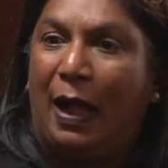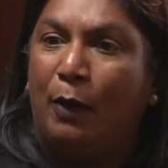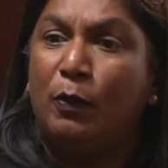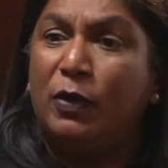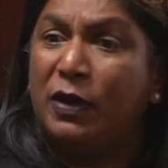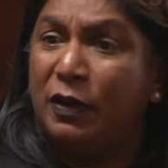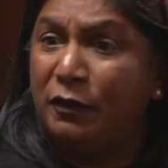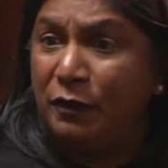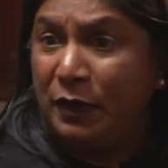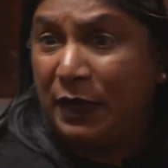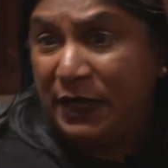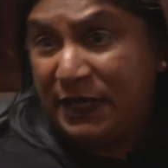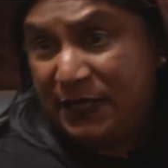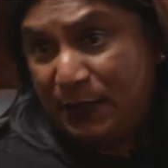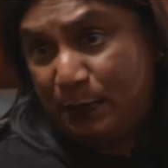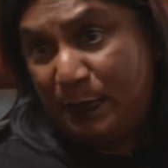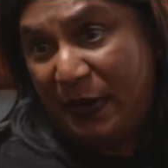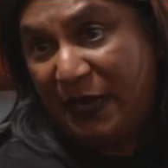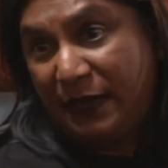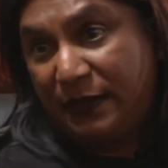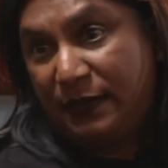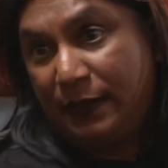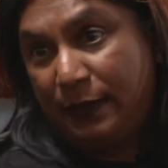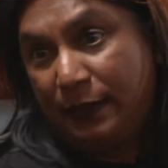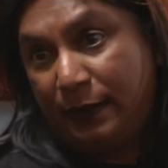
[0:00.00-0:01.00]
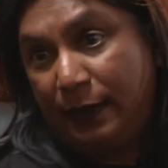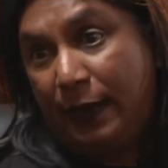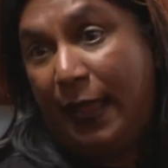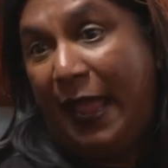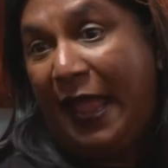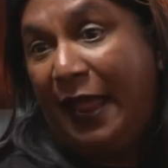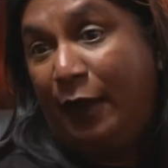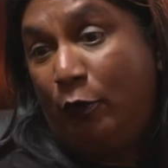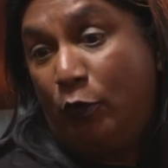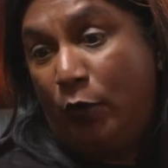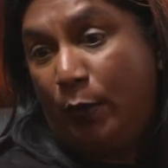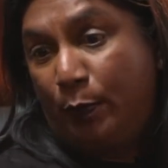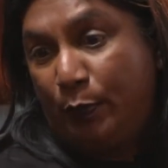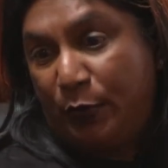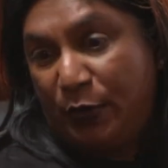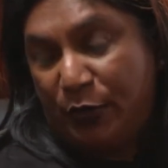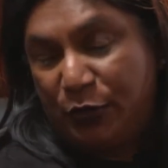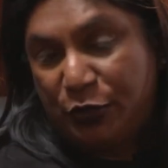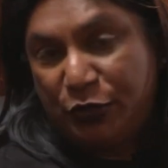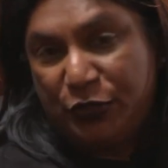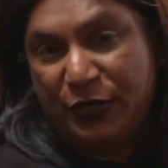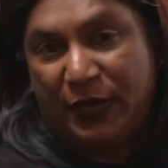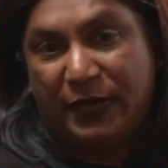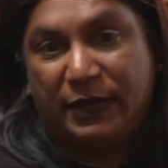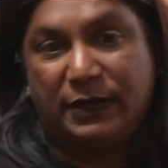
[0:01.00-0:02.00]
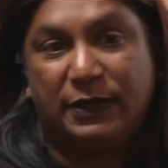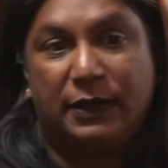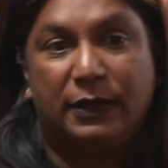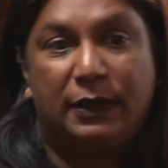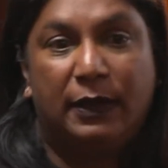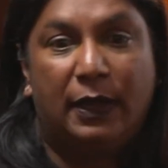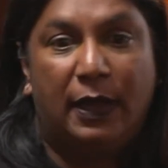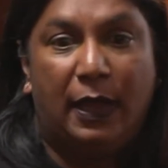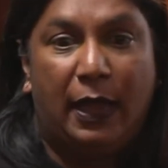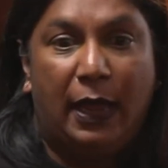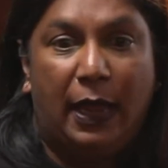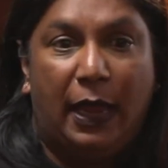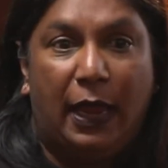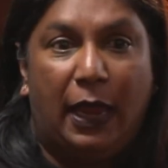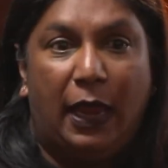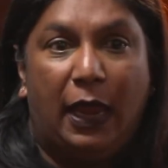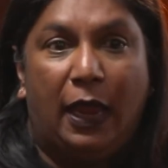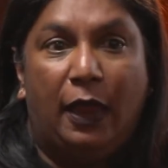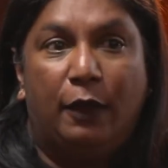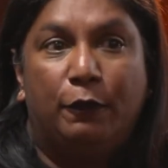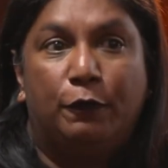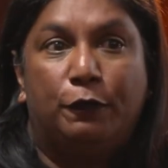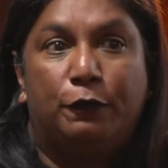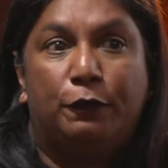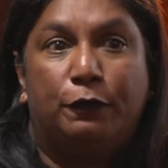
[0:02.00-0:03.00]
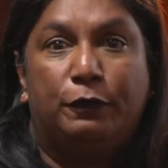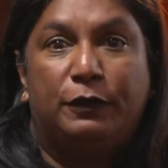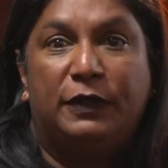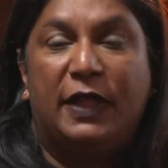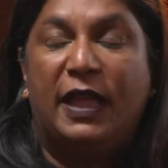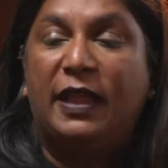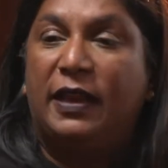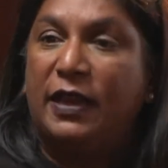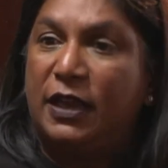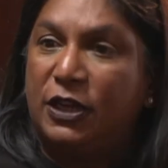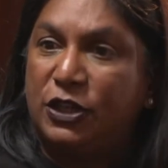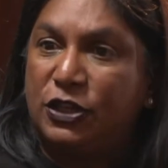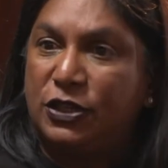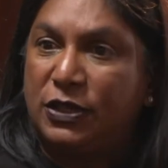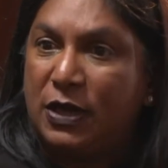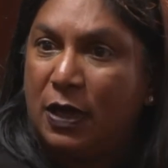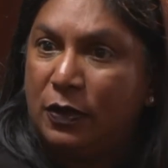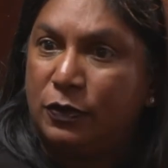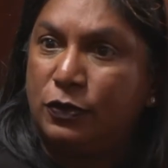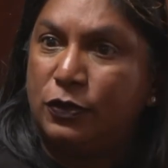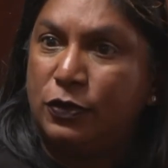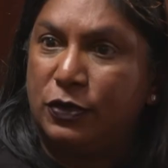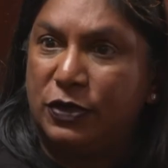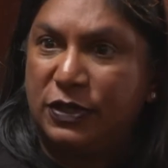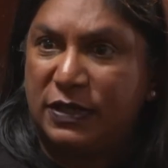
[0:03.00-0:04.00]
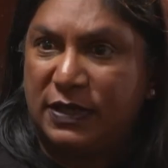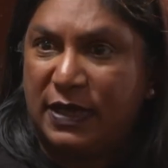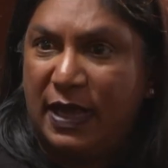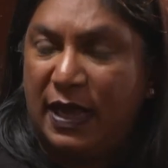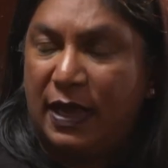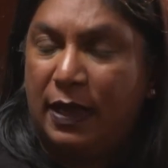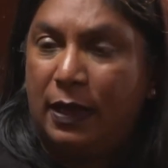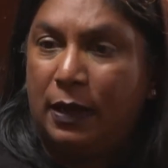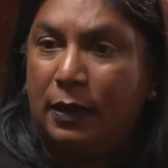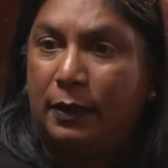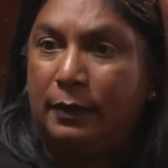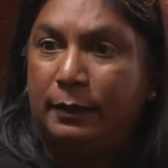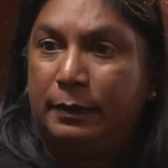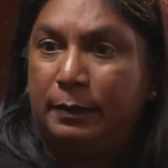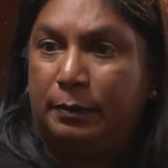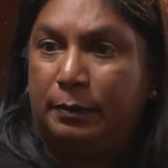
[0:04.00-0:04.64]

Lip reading: I would have expected and appreciated if they reached out to say,